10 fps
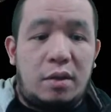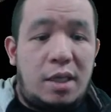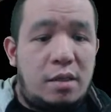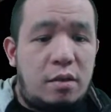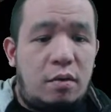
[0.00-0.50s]

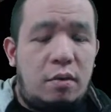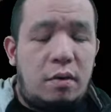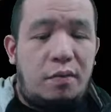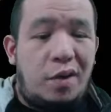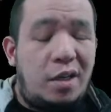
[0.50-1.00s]
this
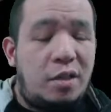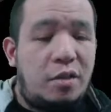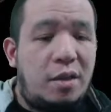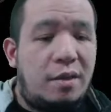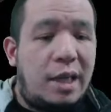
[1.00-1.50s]
node for
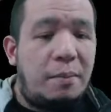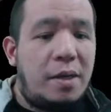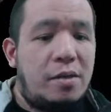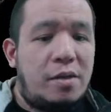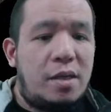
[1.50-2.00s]
additional
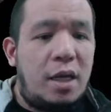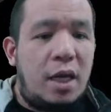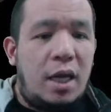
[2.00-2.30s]
damage.